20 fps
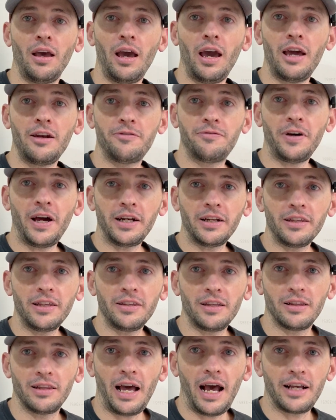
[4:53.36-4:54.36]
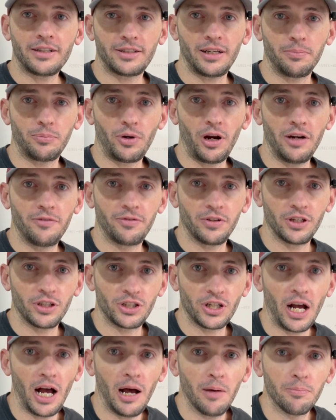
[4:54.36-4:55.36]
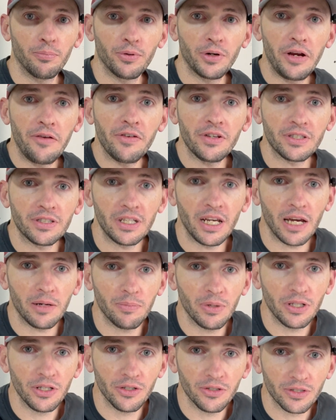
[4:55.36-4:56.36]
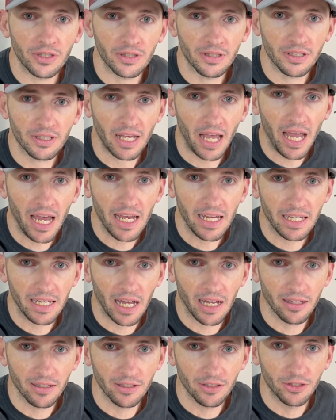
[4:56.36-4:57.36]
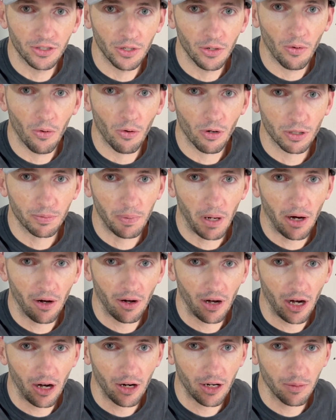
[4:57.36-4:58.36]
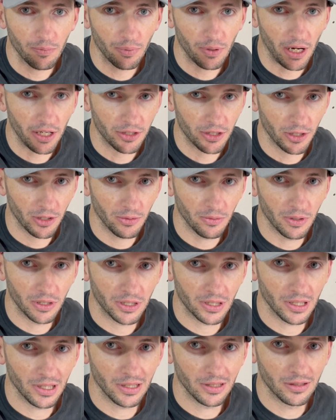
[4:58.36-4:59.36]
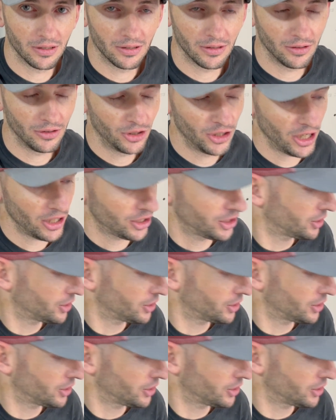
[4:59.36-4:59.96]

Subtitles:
And finally, the last upgrade for the shop. Previously, I'd been using this 8-gallon, 2-horsepower air compressor, which is just